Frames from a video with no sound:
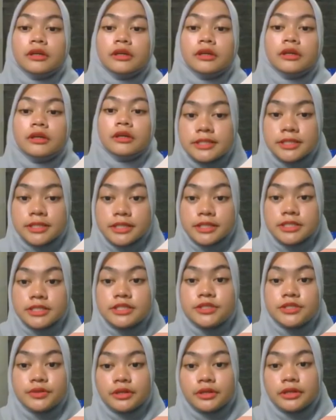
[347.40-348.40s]
six
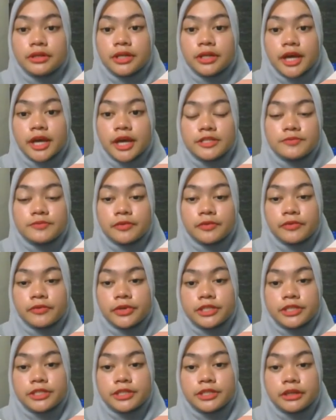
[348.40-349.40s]
student
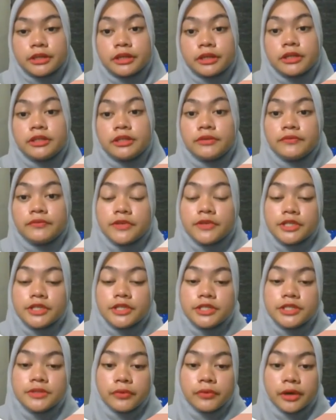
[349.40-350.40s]
aspirations. The first
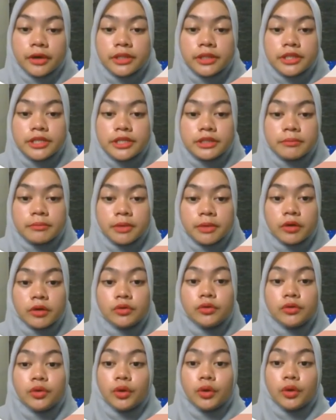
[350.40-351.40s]
one is about
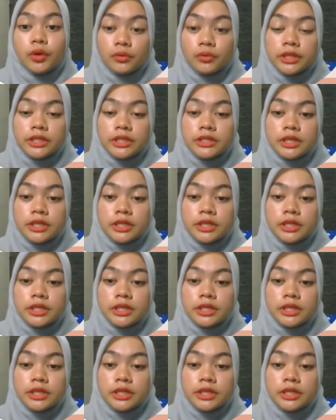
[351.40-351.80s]
knowledge.